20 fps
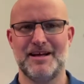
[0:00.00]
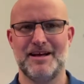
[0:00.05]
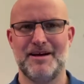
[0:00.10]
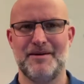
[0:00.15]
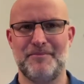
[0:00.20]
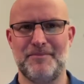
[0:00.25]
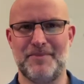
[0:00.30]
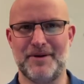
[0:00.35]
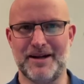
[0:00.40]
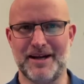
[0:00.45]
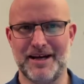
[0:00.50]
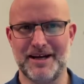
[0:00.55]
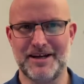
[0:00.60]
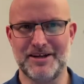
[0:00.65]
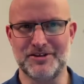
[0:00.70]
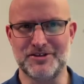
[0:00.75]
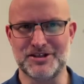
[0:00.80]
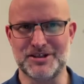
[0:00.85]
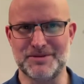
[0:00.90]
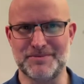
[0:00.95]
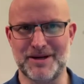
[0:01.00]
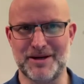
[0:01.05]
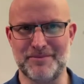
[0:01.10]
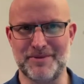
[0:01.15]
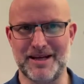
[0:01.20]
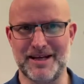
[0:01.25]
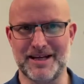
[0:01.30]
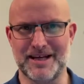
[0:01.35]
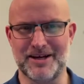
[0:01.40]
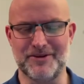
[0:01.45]
but I can just about
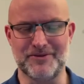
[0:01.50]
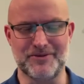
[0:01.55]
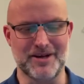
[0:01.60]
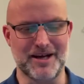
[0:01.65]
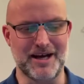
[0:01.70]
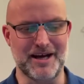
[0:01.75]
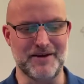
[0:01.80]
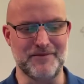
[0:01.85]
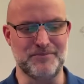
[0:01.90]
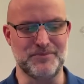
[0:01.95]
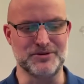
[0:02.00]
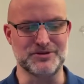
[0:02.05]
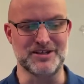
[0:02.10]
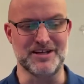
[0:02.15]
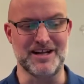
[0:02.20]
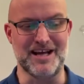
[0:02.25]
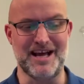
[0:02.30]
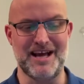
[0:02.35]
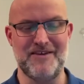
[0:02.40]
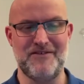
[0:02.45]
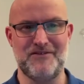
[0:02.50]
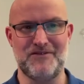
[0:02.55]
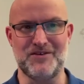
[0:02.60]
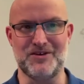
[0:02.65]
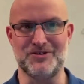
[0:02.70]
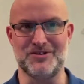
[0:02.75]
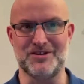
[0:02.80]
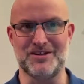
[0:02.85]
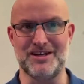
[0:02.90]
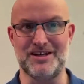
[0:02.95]
make out that I've put an F
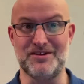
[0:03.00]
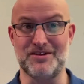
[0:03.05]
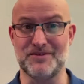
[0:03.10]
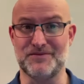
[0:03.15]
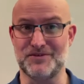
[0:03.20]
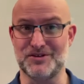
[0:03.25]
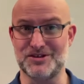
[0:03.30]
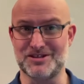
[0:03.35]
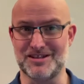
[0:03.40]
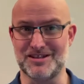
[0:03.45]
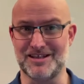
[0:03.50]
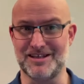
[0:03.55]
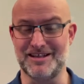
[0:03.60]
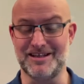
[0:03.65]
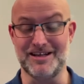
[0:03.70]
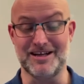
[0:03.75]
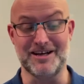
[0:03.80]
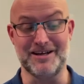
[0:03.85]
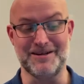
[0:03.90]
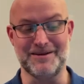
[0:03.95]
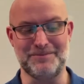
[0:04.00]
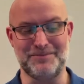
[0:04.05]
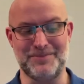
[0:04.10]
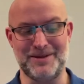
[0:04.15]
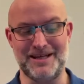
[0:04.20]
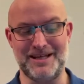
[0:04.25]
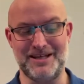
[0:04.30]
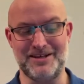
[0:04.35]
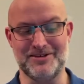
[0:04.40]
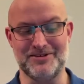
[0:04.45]
underneath the first line and a
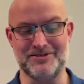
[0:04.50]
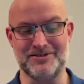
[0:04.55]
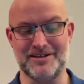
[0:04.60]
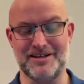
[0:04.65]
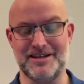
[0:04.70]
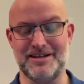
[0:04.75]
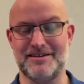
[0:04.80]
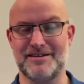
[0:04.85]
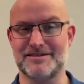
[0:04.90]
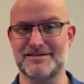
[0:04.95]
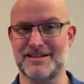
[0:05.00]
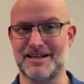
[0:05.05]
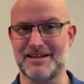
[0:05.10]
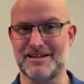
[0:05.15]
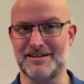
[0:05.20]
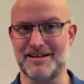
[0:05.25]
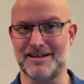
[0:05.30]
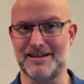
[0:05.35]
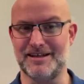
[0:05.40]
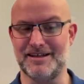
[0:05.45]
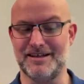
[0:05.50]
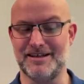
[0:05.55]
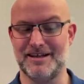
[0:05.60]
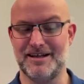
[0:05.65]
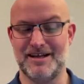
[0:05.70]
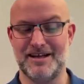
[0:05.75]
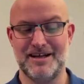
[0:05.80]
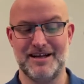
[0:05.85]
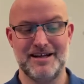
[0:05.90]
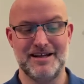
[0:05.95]
P underneath the second line.
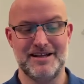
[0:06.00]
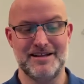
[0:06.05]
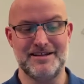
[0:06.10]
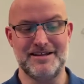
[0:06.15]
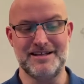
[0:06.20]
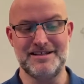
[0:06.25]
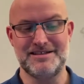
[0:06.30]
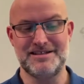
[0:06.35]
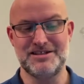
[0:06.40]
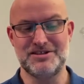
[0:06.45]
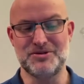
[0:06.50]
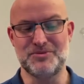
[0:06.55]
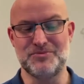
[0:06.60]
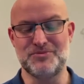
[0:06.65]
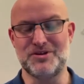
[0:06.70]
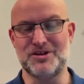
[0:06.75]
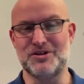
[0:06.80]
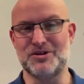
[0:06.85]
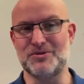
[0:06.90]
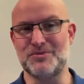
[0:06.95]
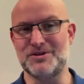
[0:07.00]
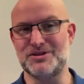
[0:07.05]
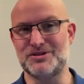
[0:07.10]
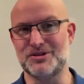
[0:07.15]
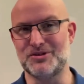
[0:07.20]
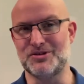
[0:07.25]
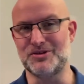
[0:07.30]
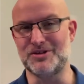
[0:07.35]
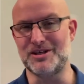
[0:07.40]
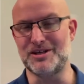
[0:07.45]
This is something that we
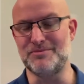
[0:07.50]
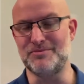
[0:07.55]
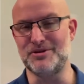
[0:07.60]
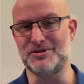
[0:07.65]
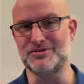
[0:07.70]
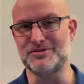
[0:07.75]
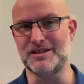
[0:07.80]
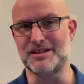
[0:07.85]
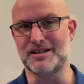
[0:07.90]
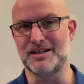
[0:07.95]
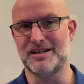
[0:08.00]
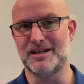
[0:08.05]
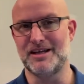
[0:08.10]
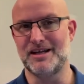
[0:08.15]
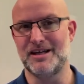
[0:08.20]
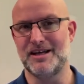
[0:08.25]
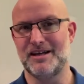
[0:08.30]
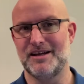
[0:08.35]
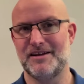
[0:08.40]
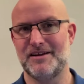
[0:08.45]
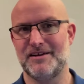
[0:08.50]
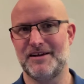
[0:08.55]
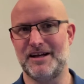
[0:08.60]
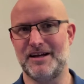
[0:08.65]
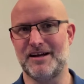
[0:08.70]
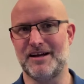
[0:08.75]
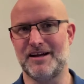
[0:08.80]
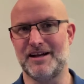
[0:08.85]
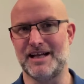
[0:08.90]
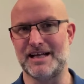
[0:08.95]
saw in music in
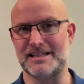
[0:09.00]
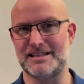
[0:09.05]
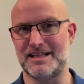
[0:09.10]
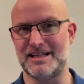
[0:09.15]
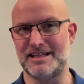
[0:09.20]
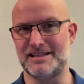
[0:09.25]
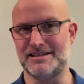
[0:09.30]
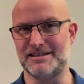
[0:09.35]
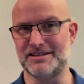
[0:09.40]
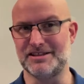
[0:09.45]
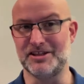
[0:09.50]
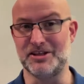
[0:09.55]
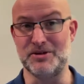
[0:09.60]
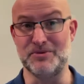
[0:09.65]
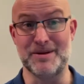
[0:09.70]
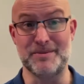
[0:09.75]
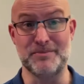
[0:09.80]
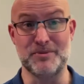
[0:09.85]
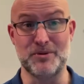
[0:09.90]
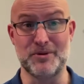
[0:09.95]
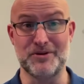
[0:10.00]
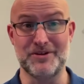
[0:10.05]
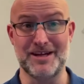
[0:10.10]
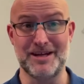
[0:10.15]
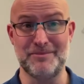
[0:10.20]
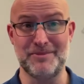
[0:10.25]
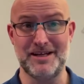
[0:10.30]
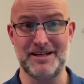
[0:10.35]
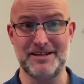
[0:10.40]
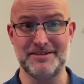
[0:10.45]
our last lesson. Can you remember what they
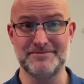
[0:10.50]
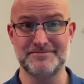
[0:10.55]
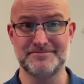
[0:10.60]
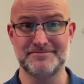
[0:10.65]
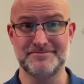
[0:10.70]
mean?